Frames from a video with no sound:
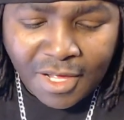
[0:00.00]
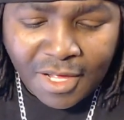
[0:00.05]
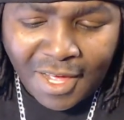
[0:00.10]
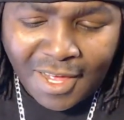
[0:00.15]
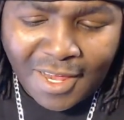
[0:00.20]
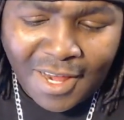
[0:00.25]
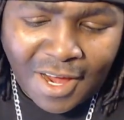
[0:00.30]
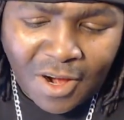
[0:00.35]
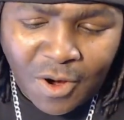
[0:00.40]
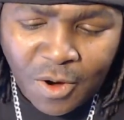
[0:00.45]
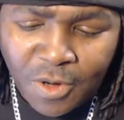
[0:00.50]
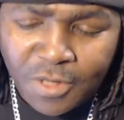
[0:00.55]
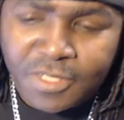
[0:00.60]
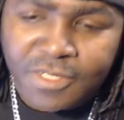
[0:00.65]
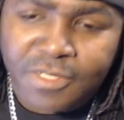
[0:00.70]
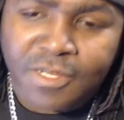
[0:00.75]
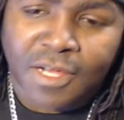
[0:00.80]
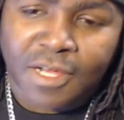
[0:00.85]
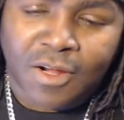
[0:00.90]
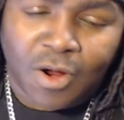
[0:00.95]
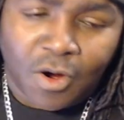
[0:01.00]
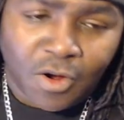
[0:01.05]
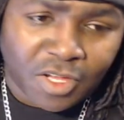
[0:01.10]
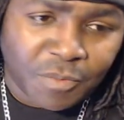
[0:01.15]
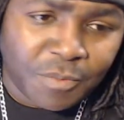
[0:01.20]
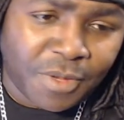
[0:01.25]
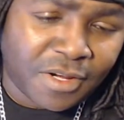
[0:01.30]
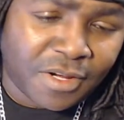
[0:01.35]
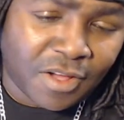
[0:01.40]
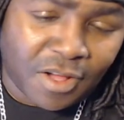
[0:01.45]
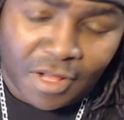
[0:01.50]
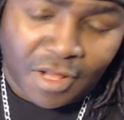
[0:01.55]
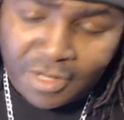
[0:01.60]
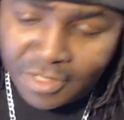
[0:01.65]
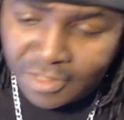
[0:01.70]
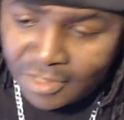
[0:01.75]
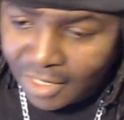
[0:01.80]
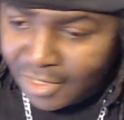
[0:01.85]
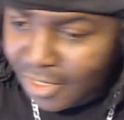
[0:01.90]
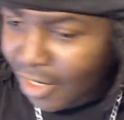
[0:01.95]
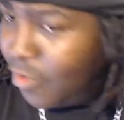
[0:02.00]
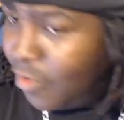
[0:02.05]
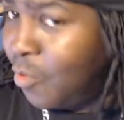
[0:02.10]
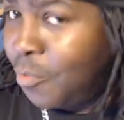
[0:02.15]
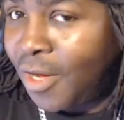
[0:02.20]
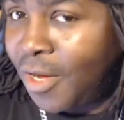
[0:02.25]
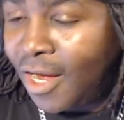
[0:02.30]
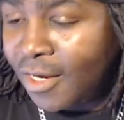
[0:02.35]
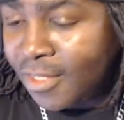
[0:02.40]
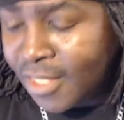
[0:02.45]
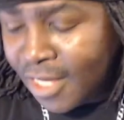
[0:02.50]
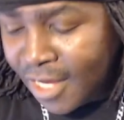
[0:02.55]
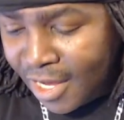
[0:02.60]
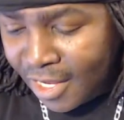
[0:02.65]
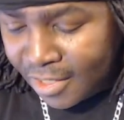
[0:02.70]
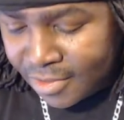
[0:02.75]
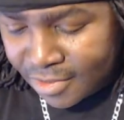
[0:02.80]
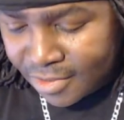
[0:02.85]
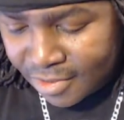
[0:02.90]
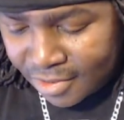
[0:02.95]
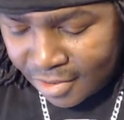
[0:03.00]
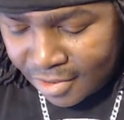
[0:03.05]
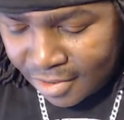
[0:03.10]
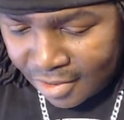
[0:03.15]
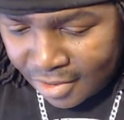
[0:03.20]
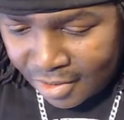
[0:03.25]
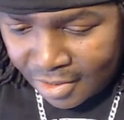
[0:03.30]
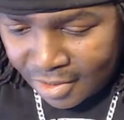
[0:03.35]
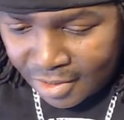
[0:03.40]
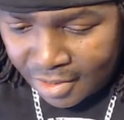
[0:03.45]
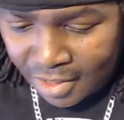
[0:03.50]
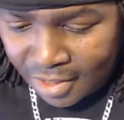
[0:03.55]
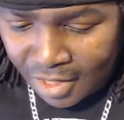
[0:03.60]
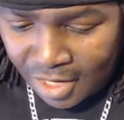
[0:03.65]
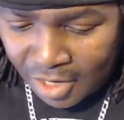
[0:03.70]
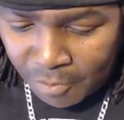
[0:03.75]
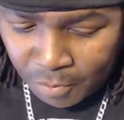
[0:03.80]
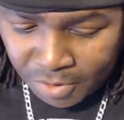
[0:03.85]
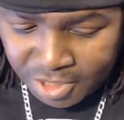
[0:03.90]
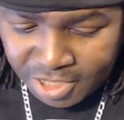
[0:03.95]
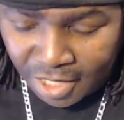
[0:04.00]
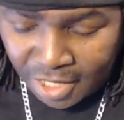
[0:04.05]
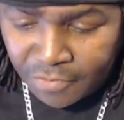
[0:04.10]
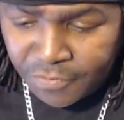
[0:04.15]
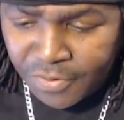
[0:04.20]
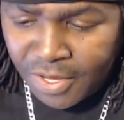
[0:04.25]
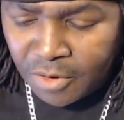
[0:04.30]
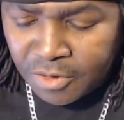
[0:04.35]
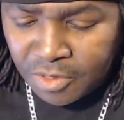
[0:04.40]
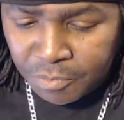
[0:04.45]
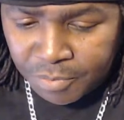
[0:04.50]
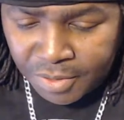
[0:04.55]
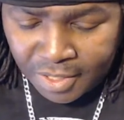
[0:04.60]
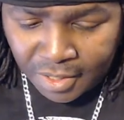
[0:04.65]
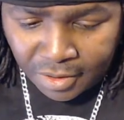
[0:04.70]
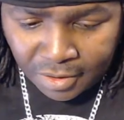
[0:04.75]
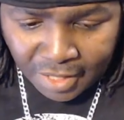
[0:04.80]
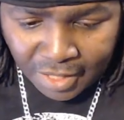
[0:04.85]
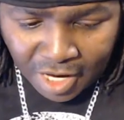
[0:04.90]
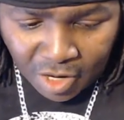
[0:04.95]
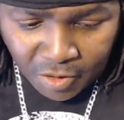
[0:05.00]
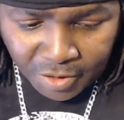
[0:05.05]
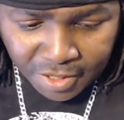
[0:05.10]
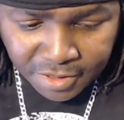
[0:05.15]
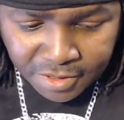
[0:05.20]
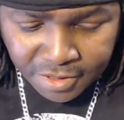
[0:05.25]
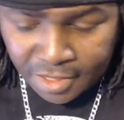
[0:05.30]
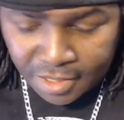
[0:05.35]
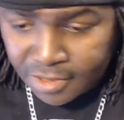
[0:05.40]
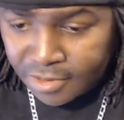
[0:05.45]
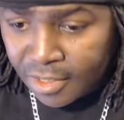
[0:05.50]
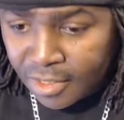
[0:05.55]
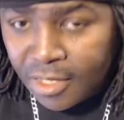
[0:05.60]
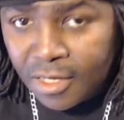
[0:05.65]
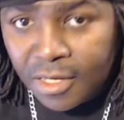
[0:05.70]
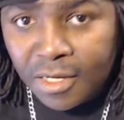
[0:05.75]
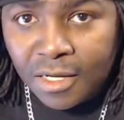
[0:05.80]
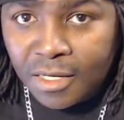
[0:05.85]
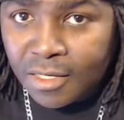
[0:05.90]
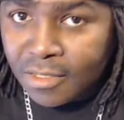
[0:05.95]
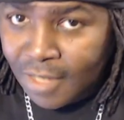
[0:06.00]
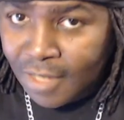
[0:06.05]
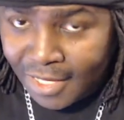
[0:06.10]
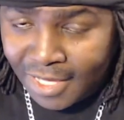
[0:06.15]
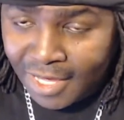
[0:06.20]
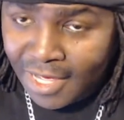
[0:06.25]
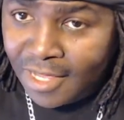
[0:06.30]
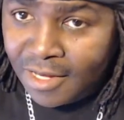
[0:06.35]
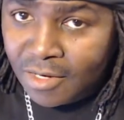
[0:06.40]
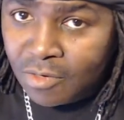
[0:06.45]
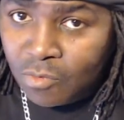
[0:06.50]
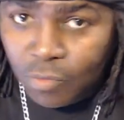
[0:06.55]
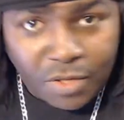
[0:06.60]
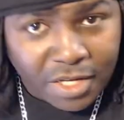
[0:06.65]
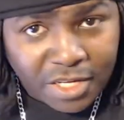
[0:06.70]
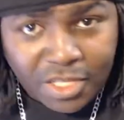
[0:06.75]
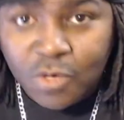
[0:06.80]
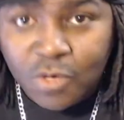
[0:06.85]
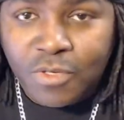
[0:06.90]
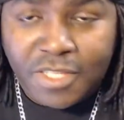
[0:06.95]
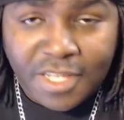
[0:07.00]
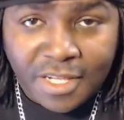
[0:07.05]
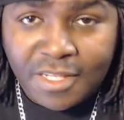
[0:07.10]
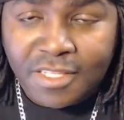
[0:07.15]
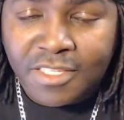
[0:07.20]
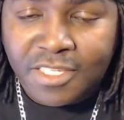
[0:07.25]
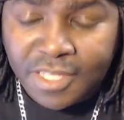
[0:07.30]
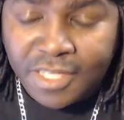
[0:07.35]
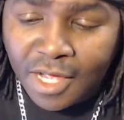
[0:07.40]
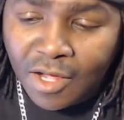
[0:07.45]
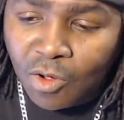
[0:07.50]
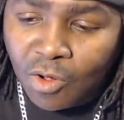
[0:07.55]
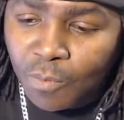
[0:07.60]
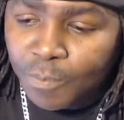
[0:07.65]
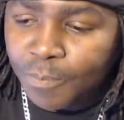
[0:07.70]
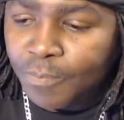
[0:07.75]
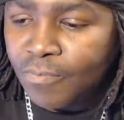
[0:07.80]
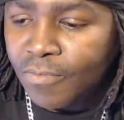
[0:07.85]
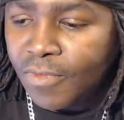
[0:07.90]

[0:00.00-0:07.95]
And I heard an argument on another podcast, um, which I found to be hilarious because, again, Wii U didn't sell.